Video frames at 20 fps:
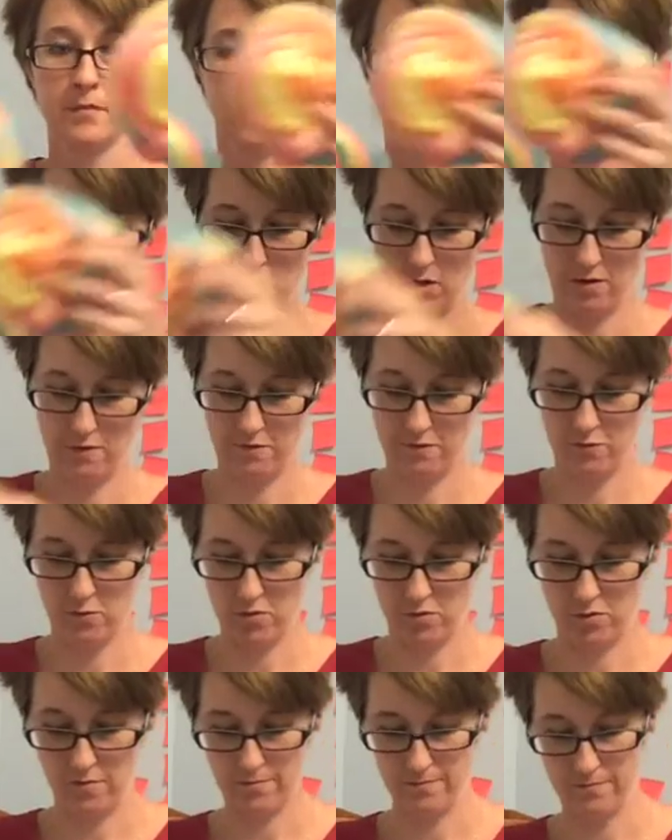So I have
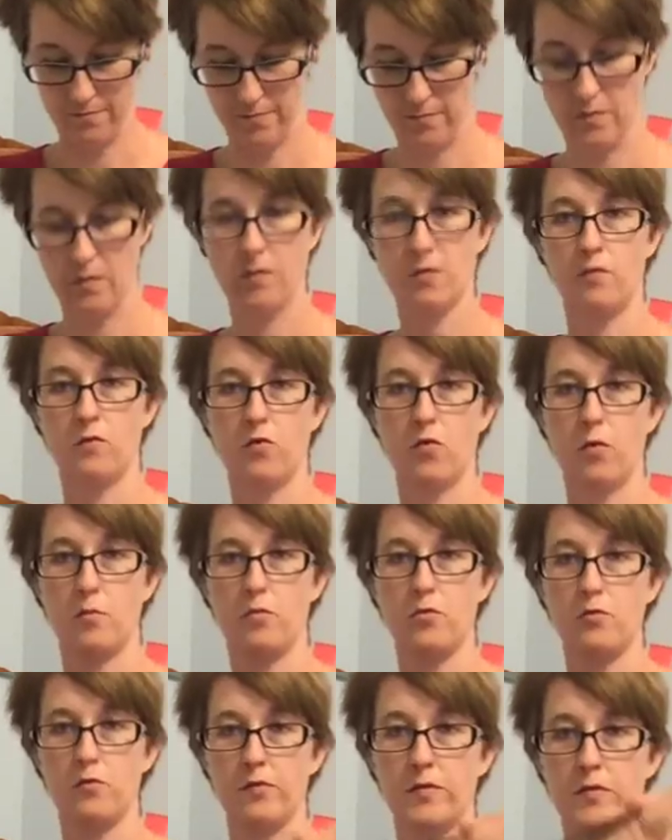four four
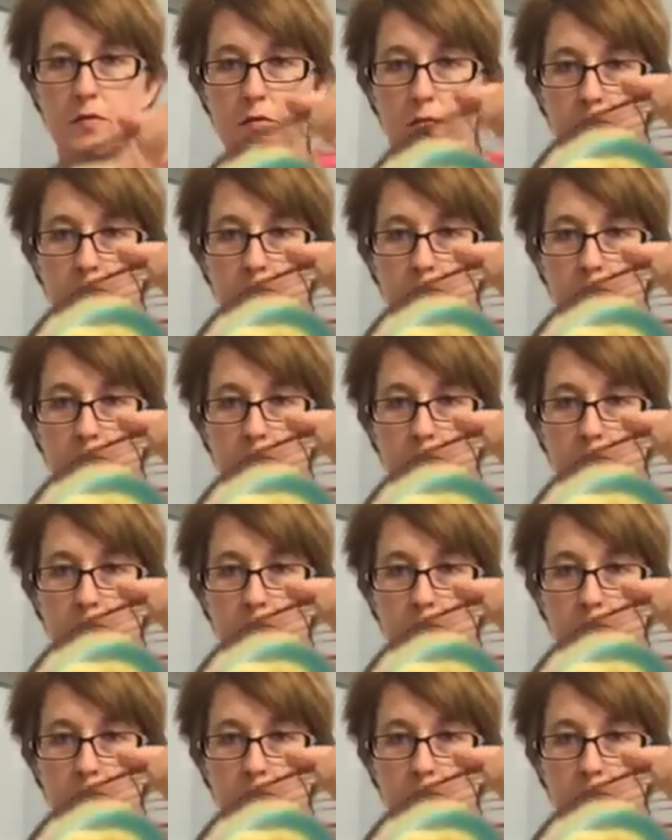poops